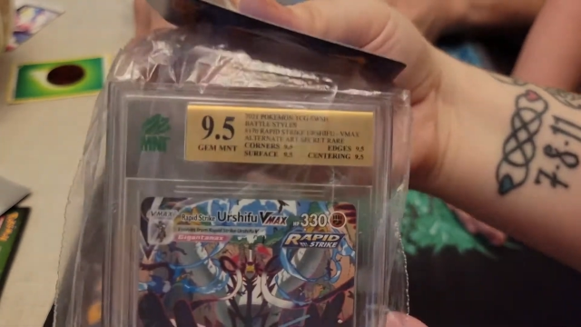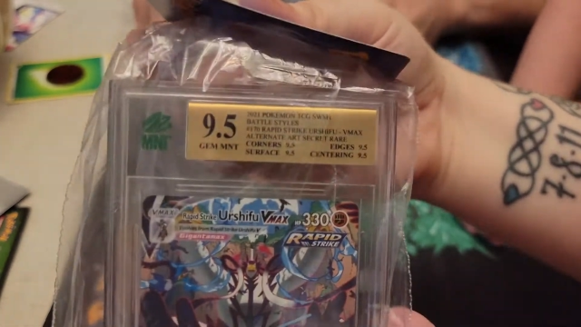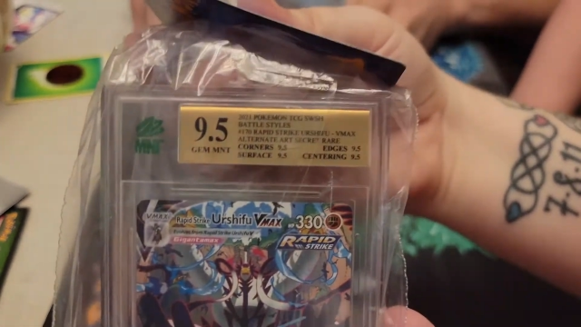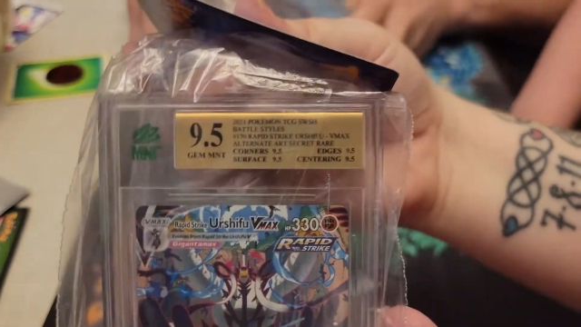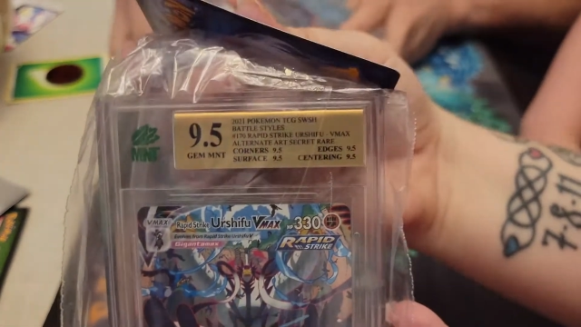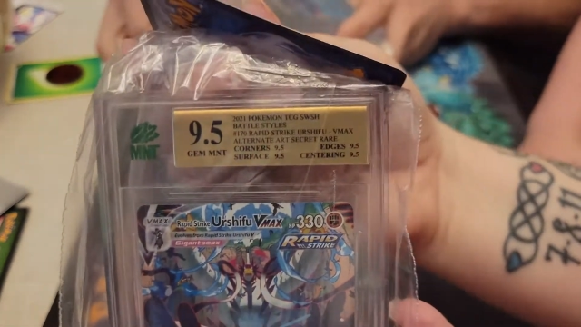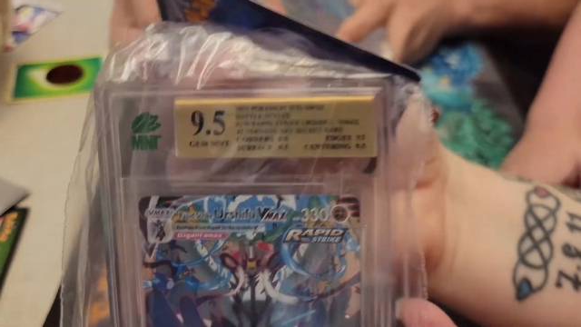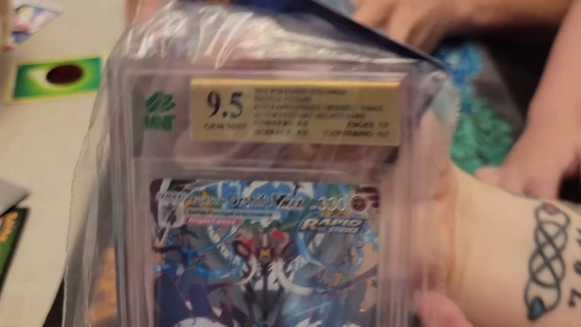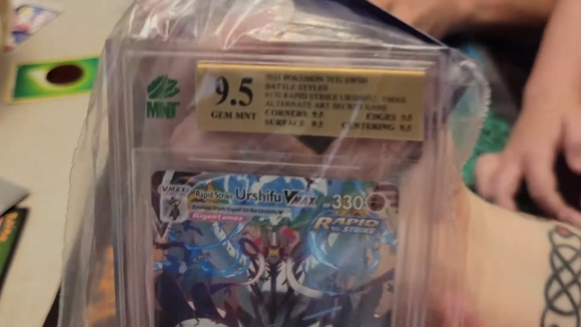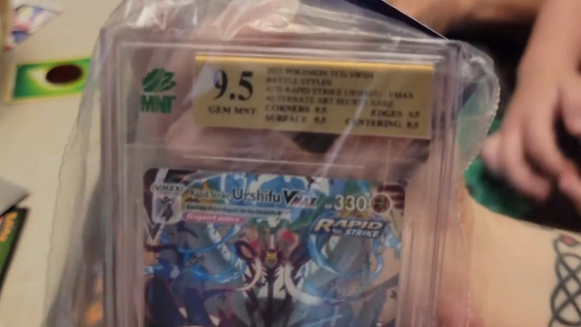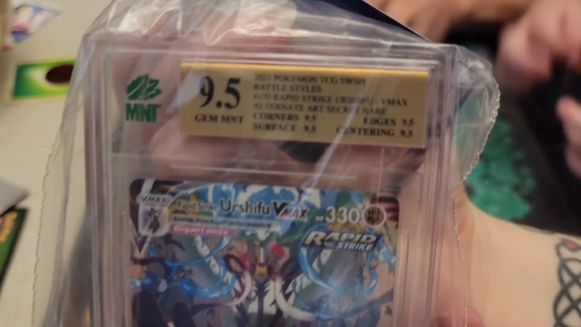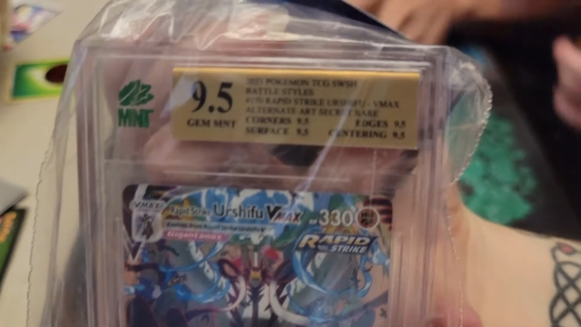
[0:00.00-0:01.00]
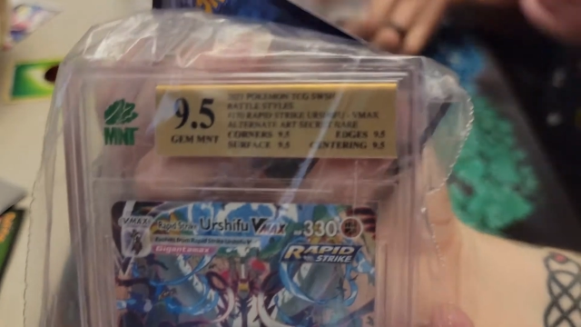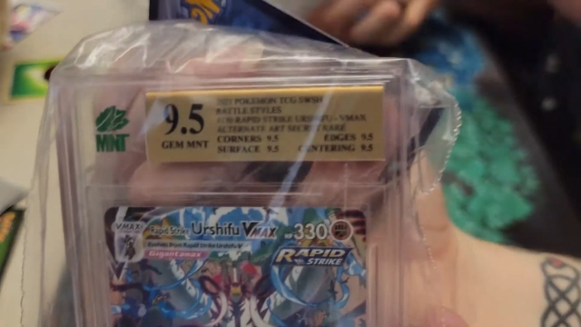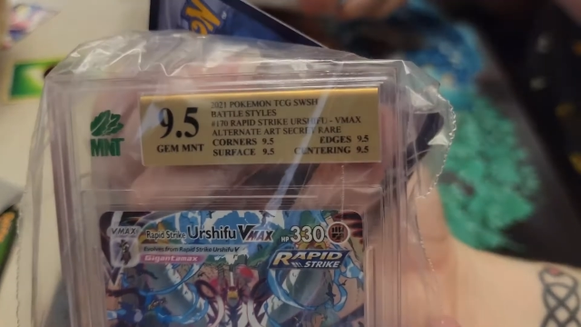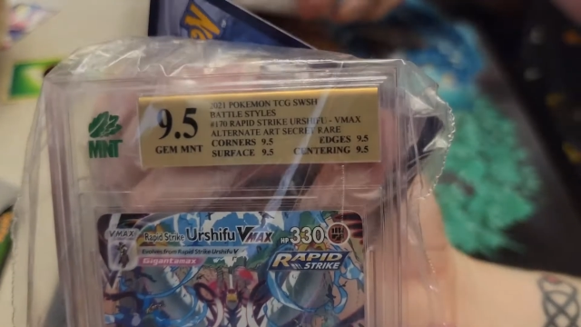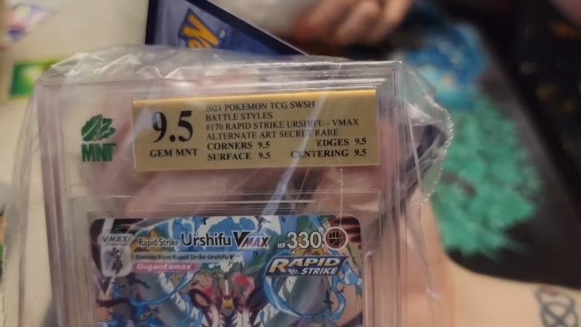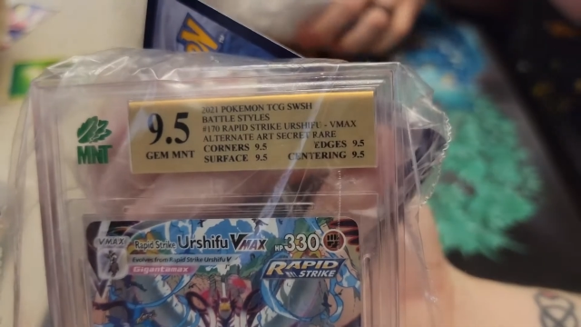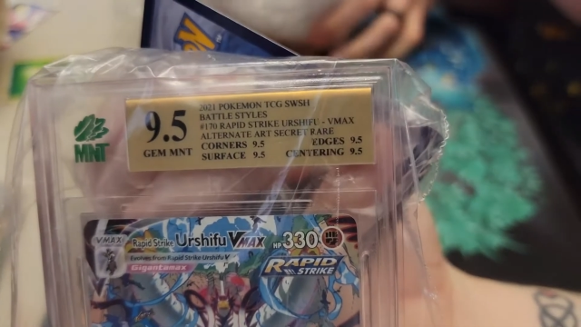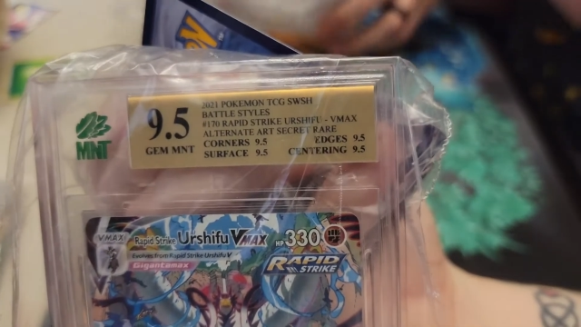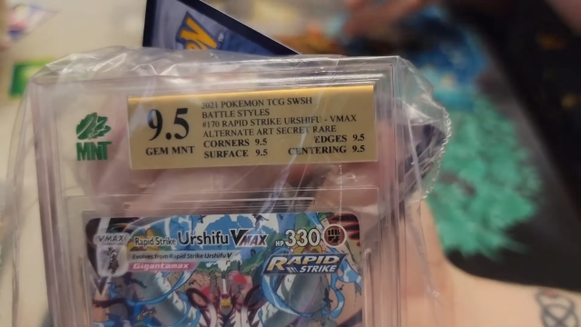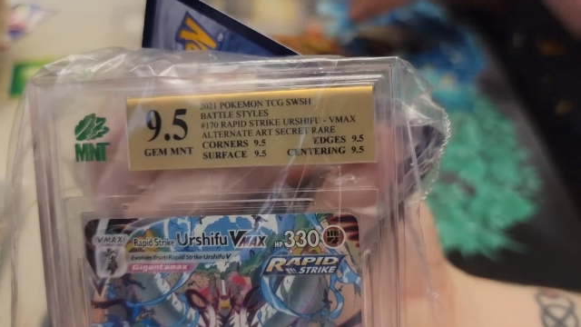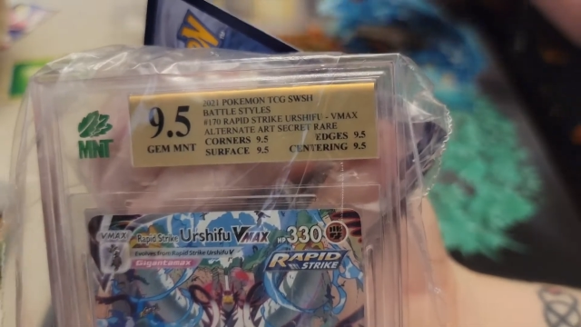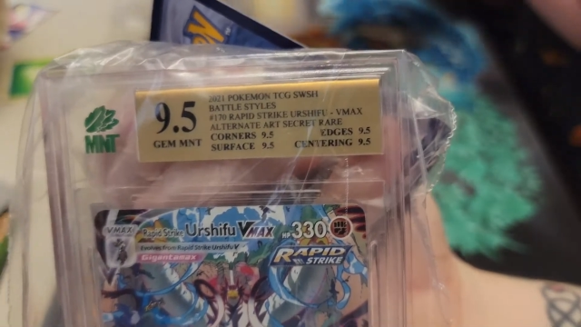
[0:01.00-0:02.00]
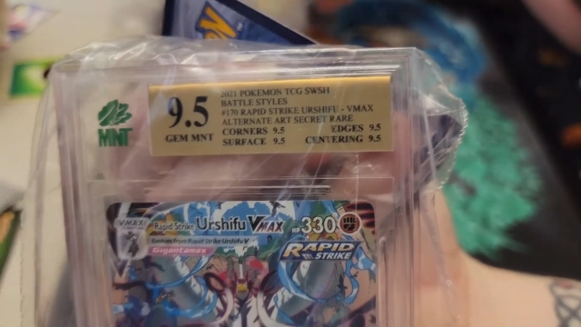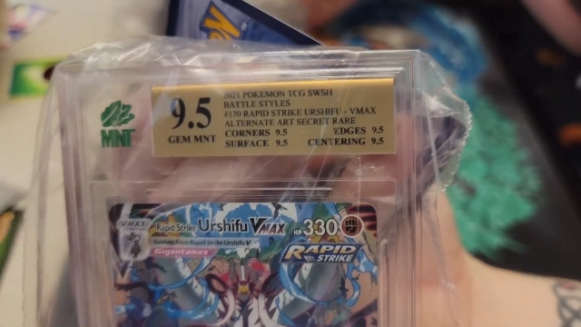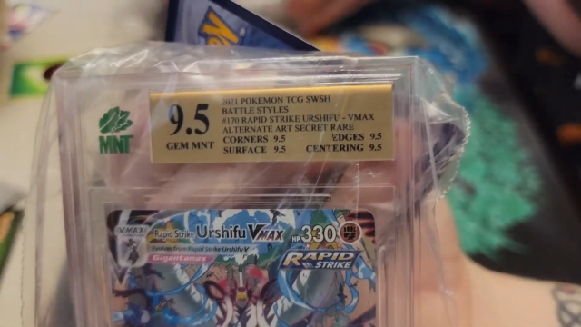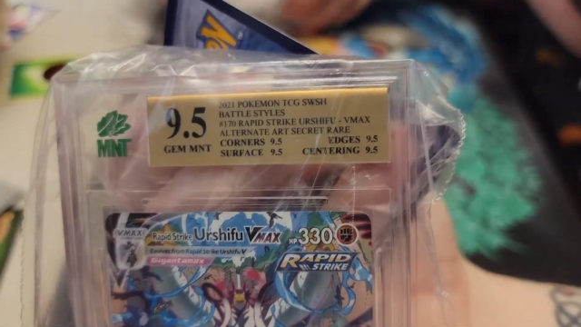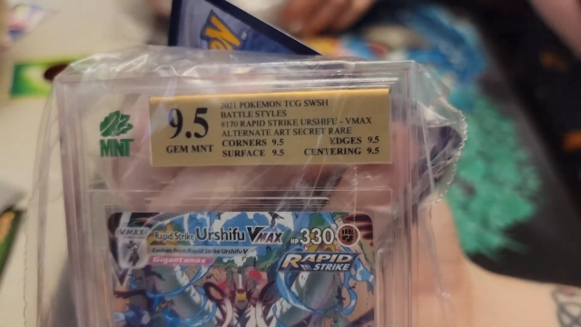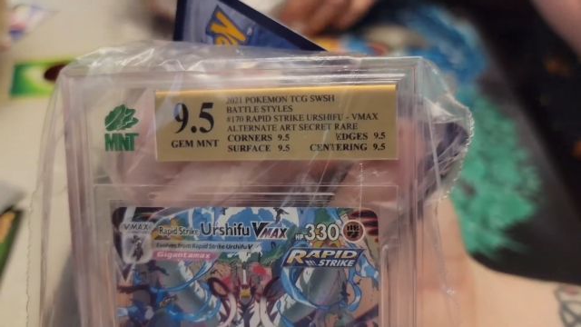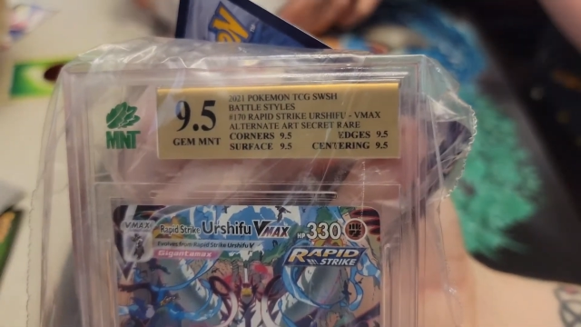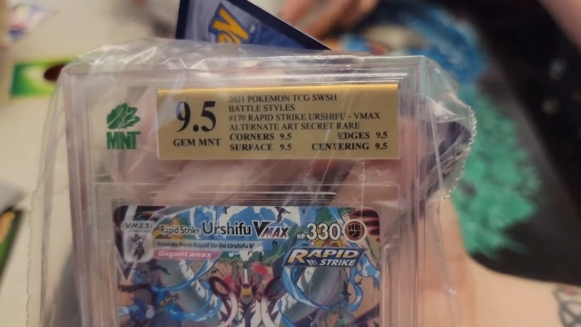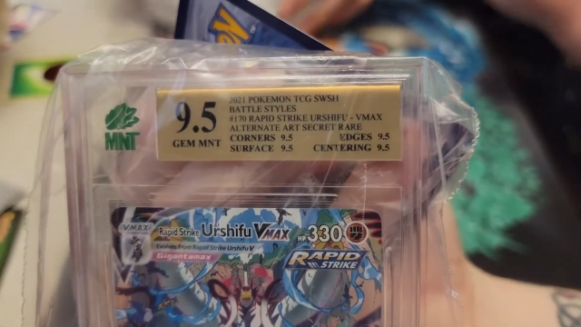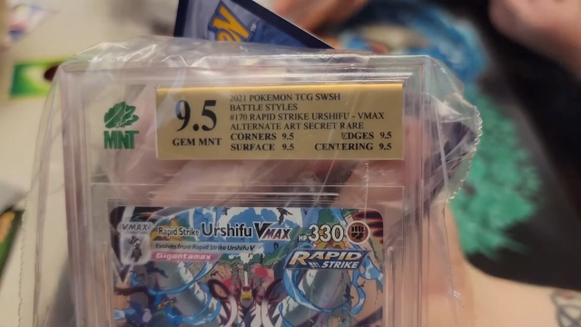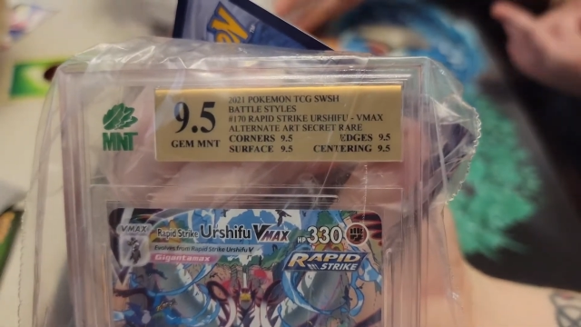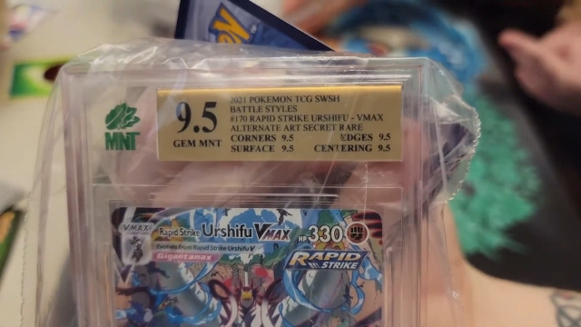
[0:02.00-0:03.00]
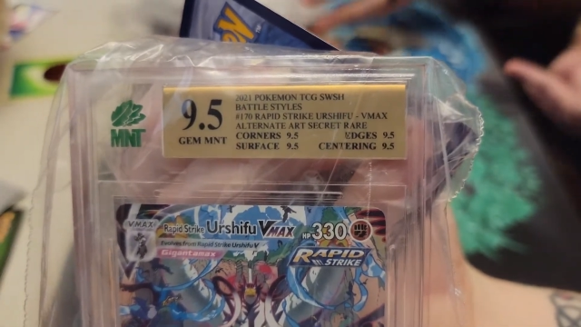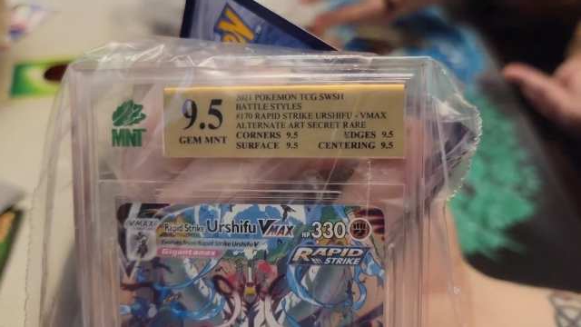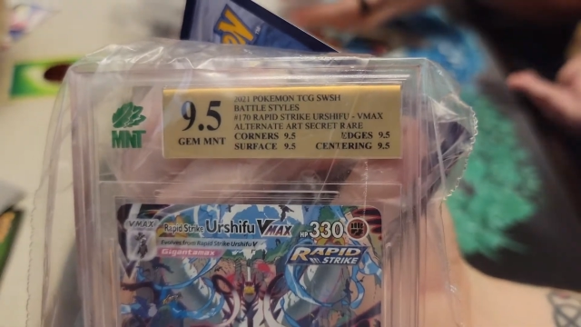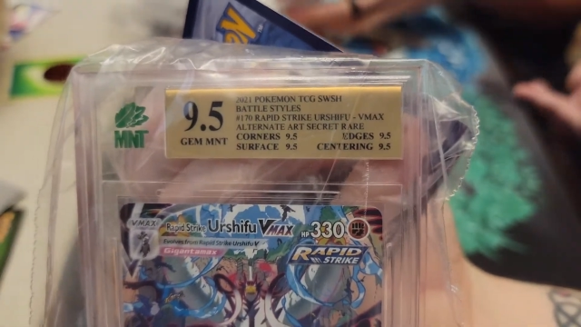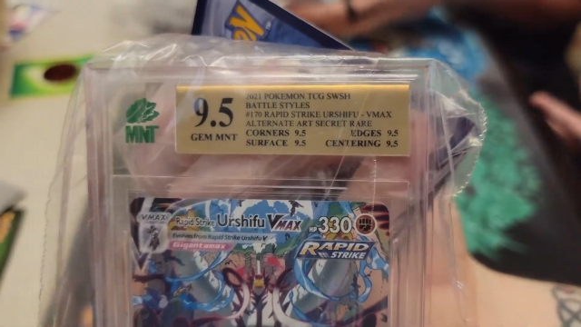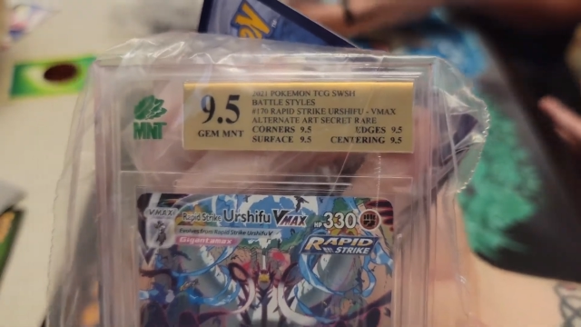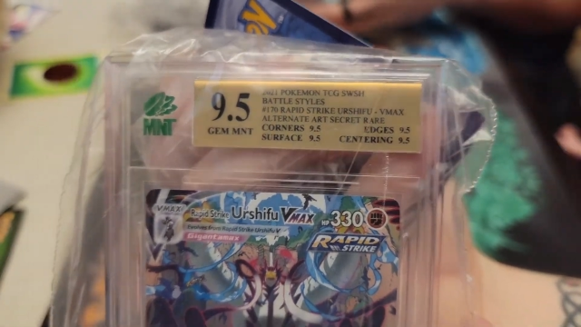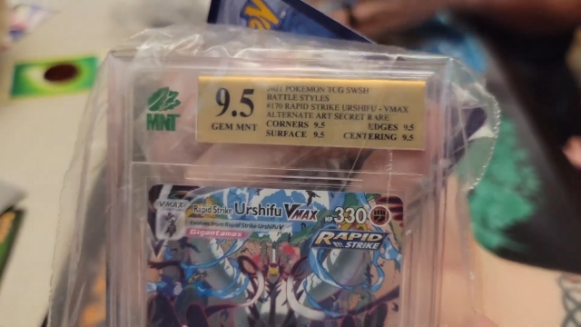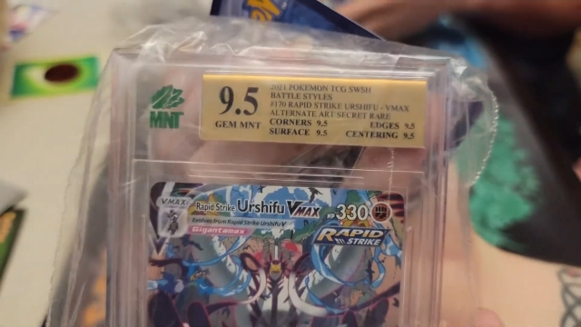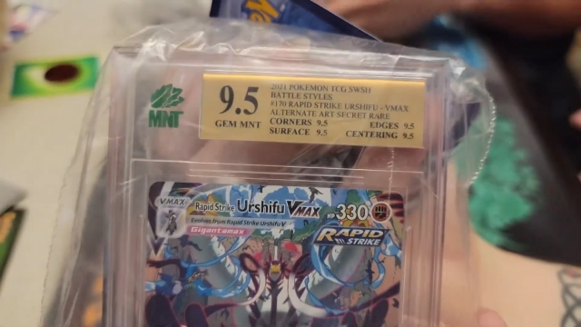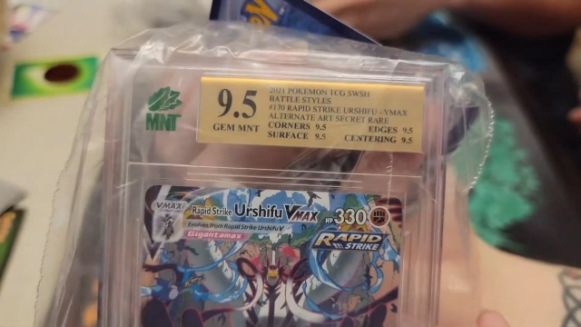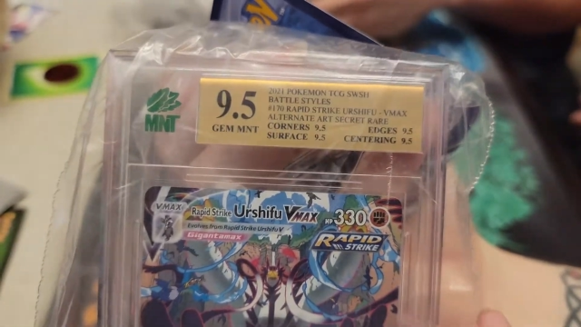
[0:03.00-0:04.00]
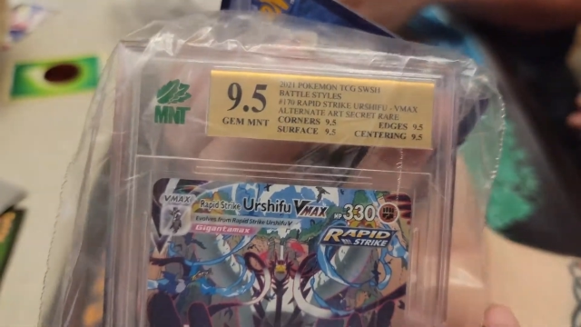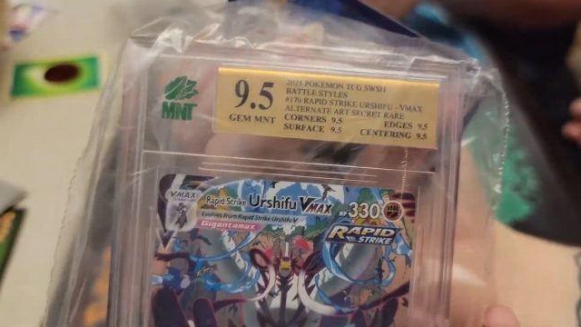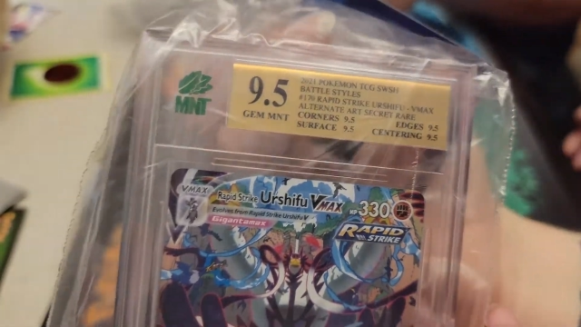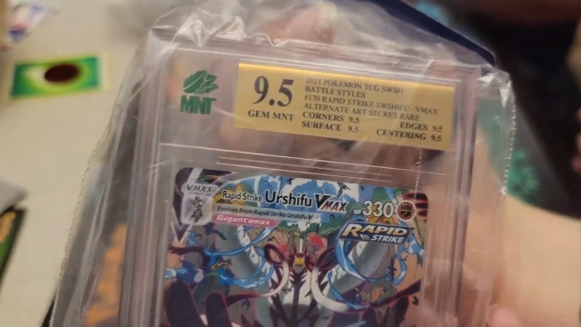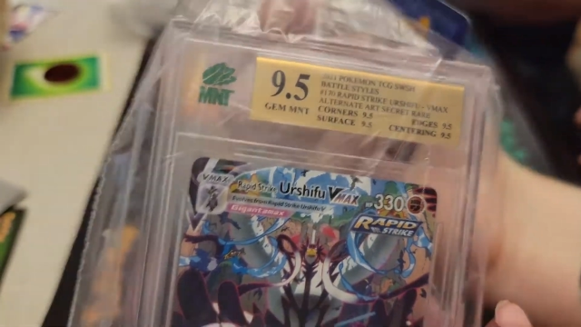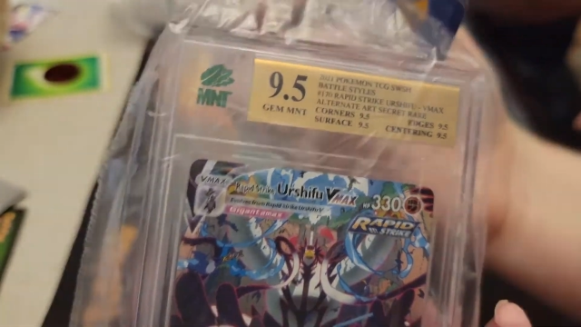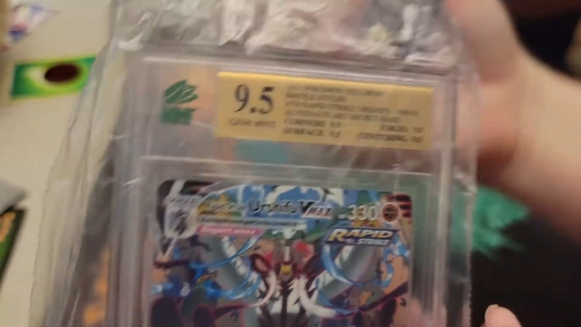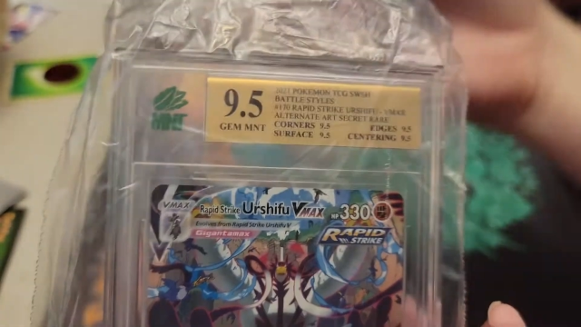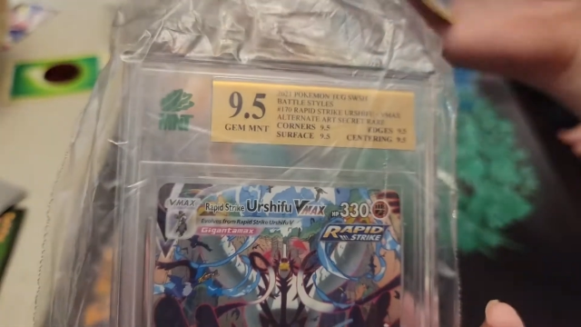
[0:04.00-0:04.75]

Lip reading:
[unreadable: no face in view]